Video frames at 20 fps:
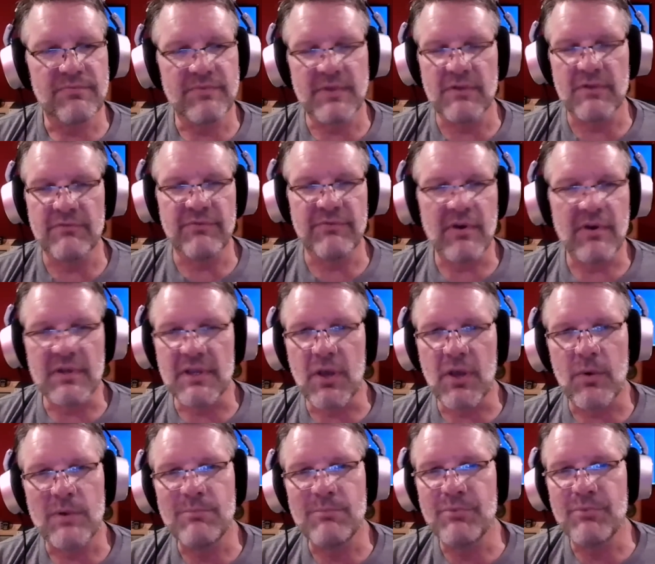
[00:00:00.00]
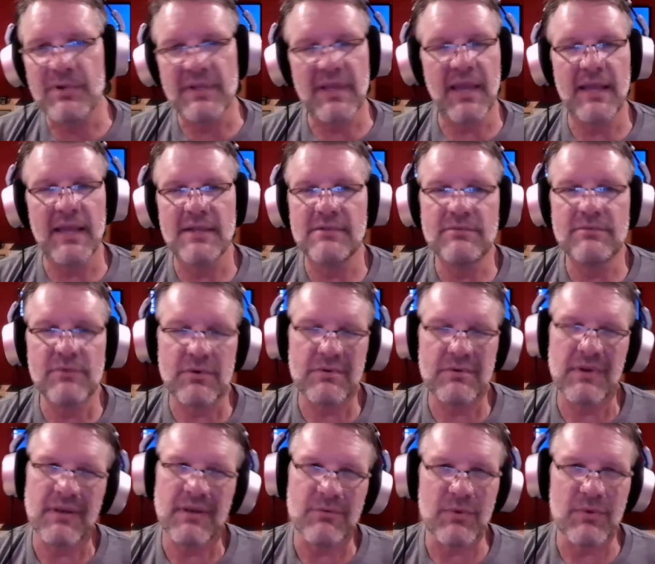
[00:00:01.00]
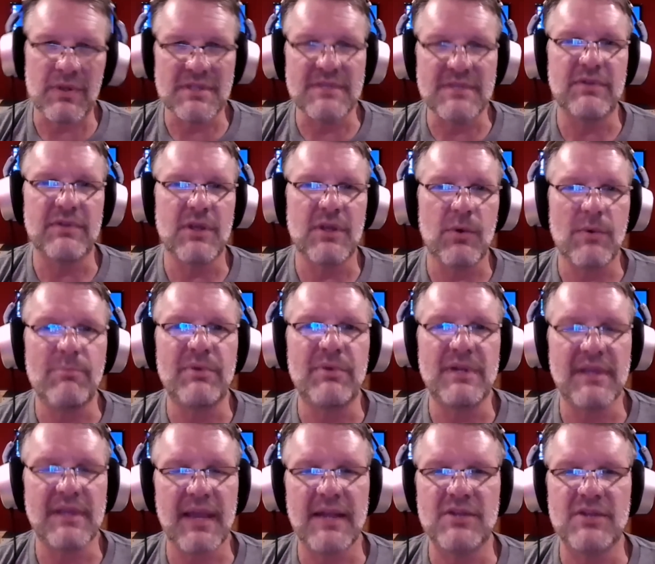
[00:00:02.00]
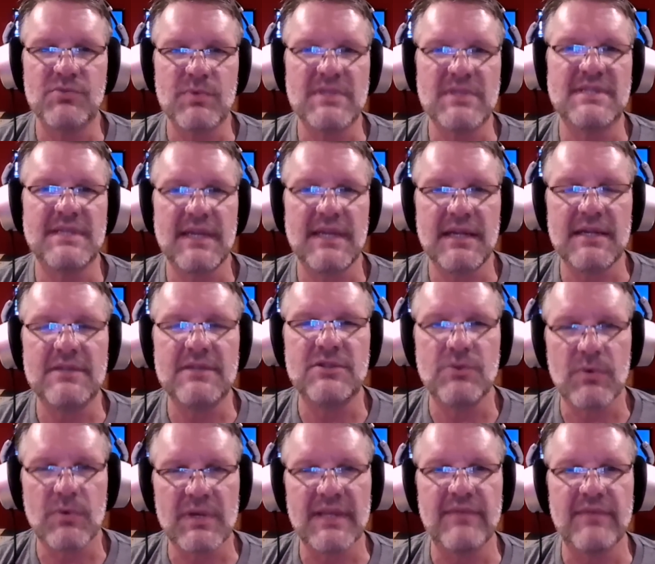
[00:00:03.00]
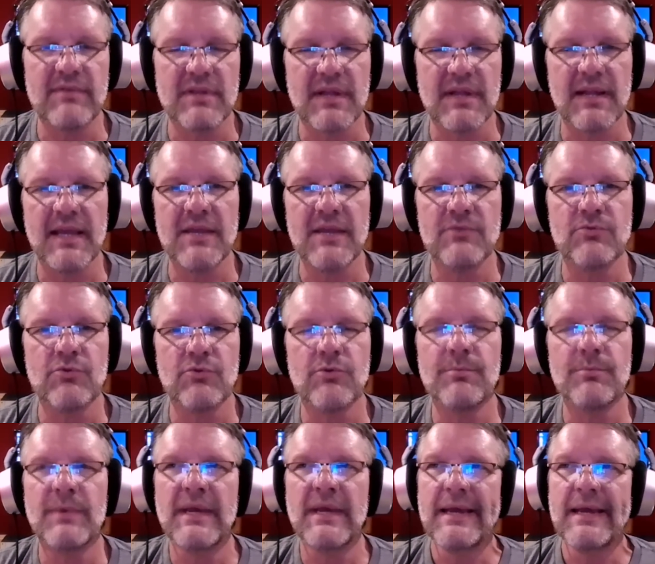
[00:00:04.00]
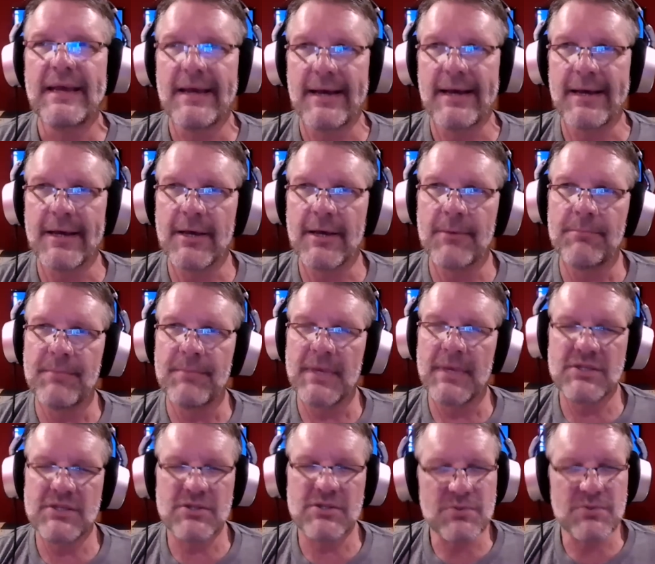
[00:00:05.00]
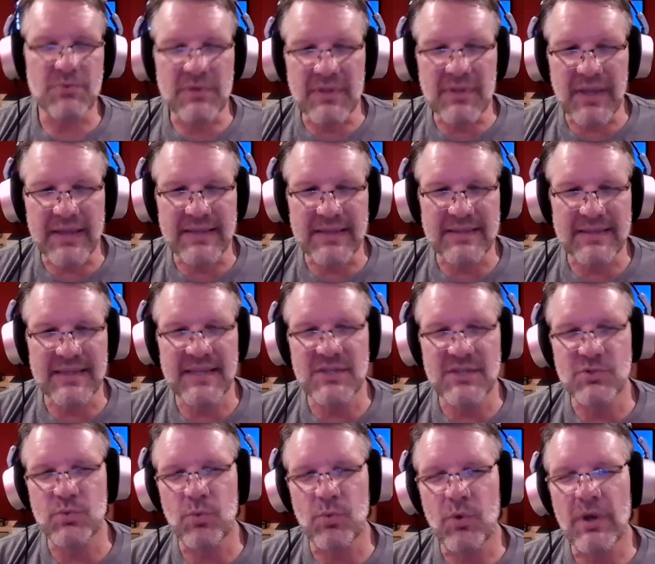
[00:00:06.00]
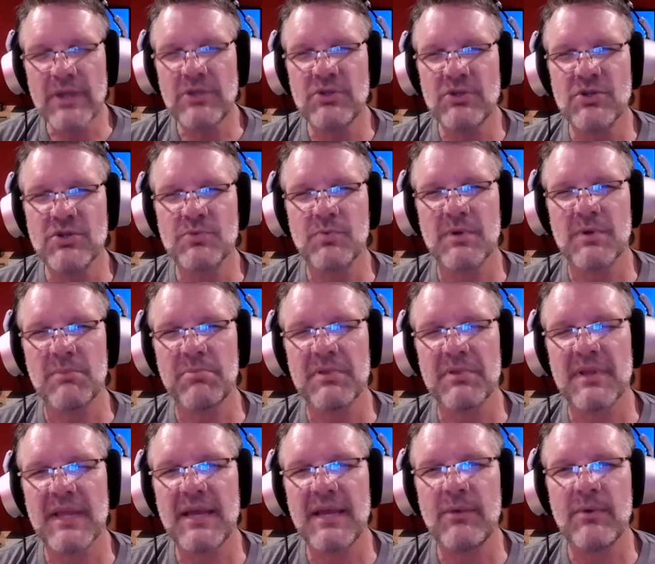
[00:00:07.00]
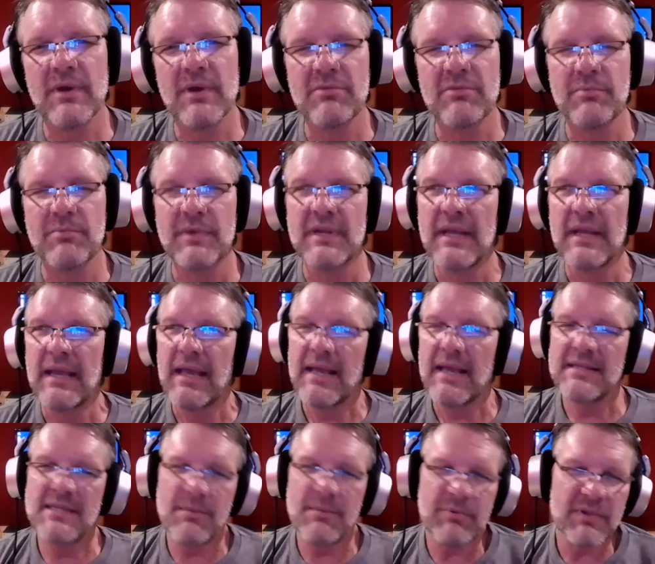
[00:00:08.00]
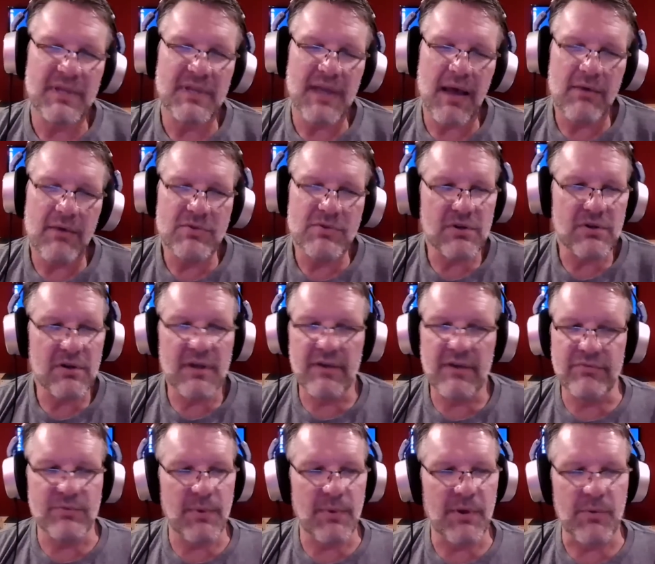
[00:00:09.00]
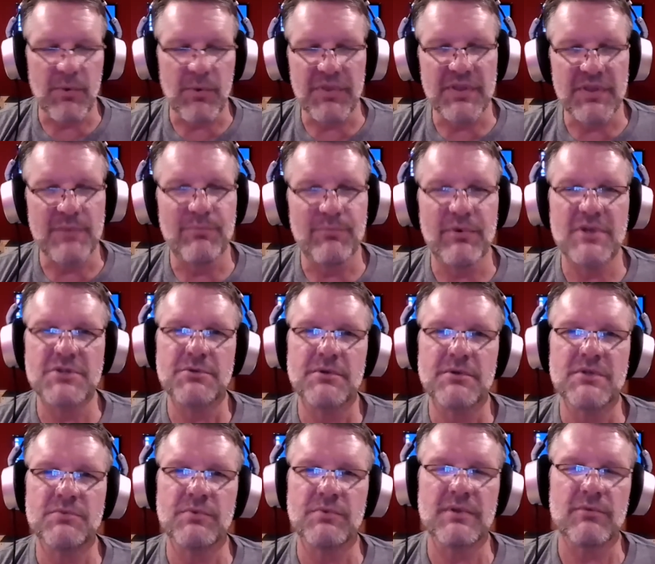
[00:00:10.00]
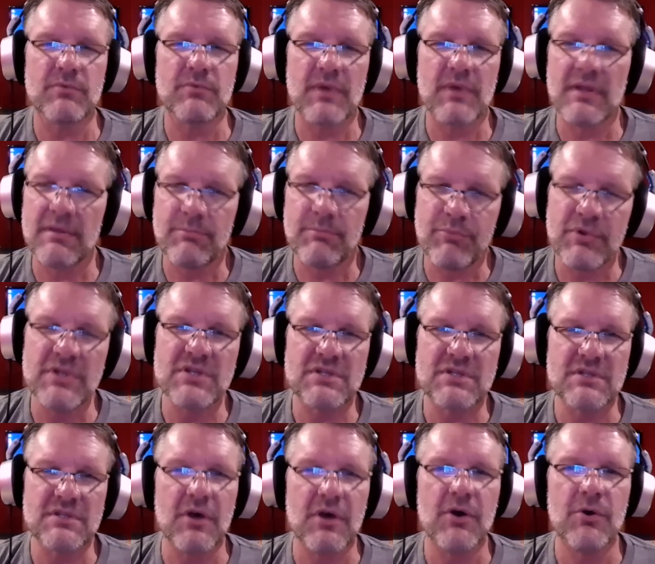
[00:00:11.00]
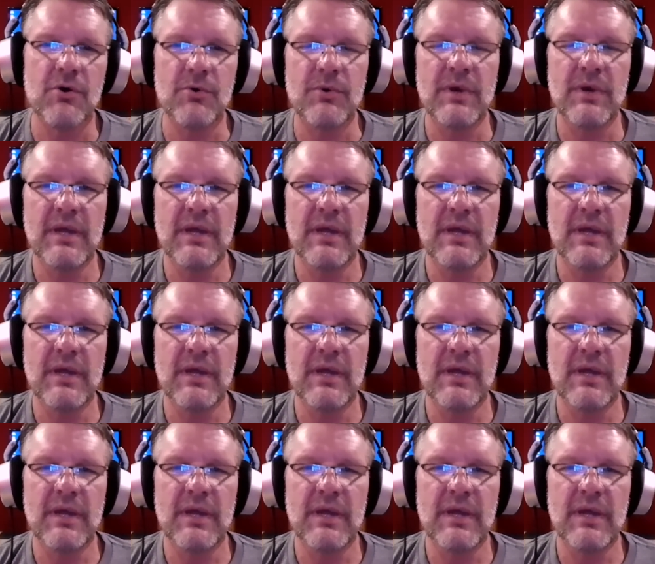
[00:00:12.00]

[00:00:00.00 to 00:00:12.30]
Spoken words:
very low input gain, or not relatively low input gain is what's needed. You want to give it a lot of headroom. It's just sort of like each one you just want to play with. But typically I will start off, no matter what the compressor is, with a pretty slow